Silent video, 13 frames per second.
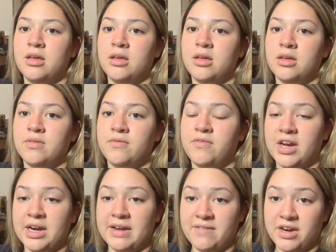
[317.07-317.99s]

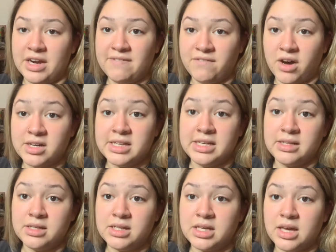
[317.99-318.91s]
very foggy
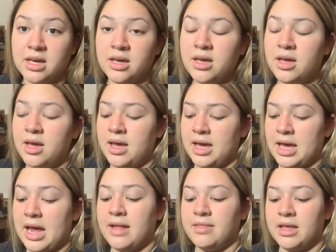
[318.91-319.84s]
looking.
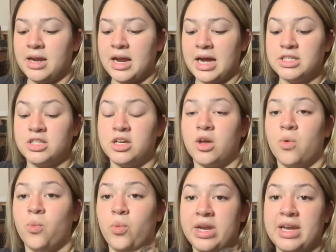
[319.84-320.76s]
And then I took
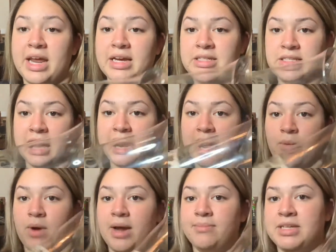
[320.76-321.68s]
Windex and I
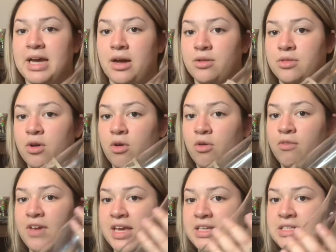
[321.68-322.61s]
wiped down the whole
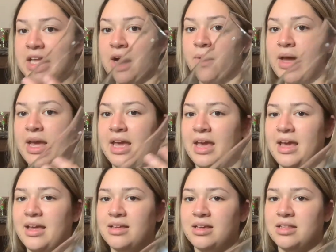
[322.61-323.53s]
vase. That way
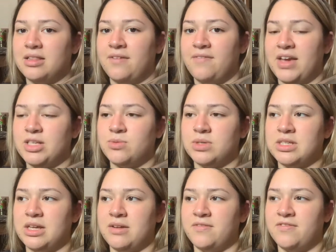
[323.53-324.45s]
the vase
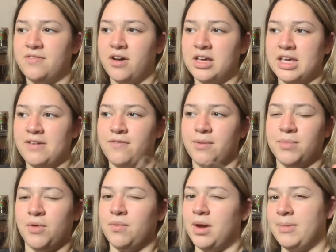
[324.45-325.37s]
wasn't foggy from
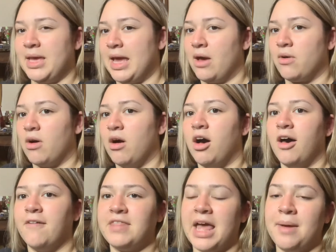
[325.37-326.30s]
the rubbing alcohol,
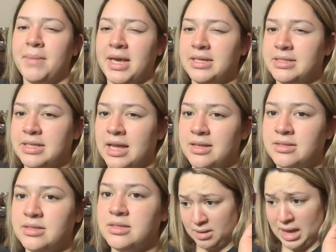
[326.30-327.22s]
if that makes
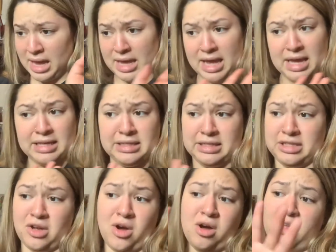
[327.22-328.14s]
sense. I guess let's
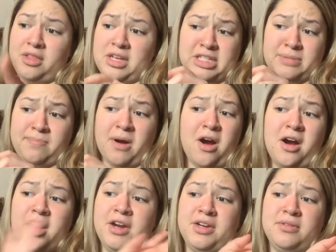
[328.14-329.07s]
call this
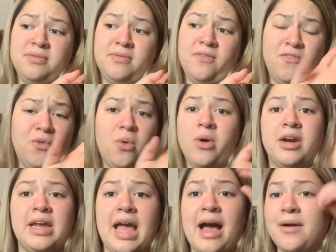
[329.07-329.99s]
part 4.
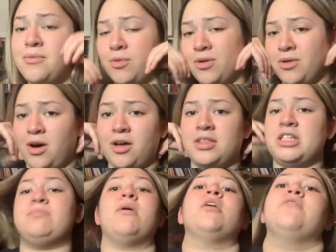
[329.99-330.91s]
Yeah, we'll call this
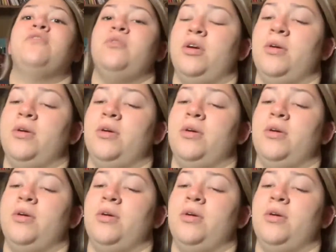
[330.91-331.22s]
part 4.